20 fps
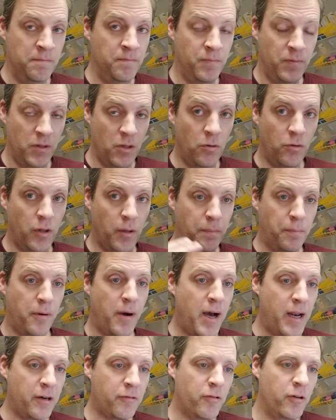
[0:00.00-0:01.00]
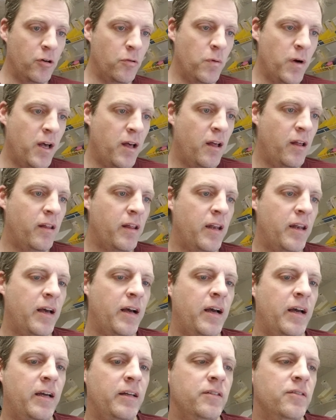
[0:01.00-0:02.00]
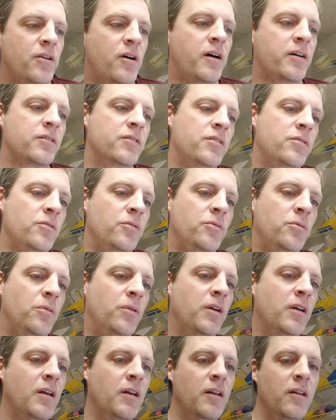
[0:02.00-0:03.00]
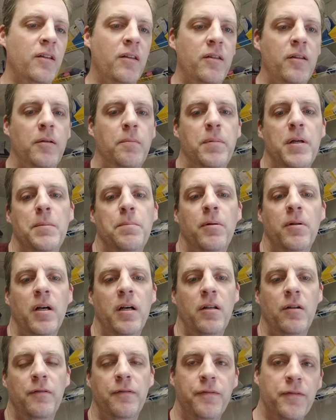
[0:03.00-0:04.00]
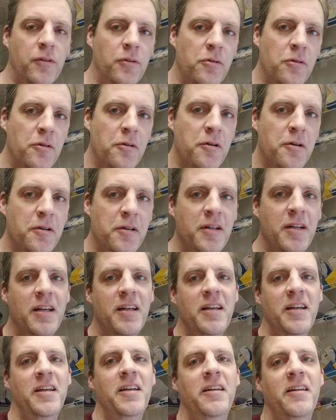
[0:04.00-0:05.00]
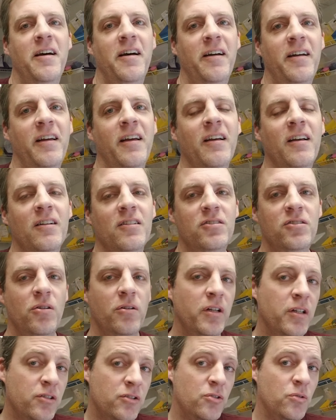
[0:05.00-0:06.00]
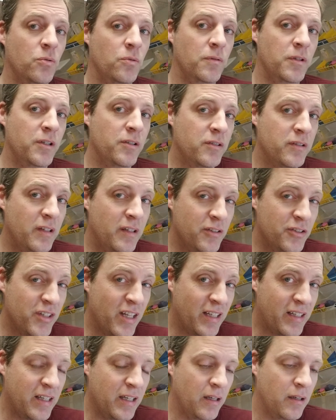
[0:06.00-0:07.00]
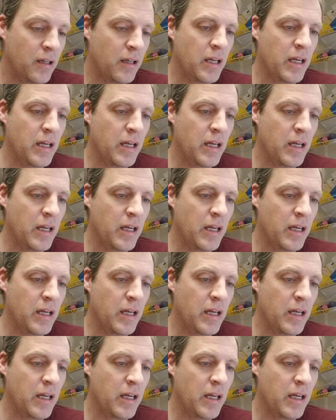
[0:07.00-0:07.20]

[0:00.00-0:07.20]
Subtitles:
know the product real well, and I talk to the people on the floor, and there's that key.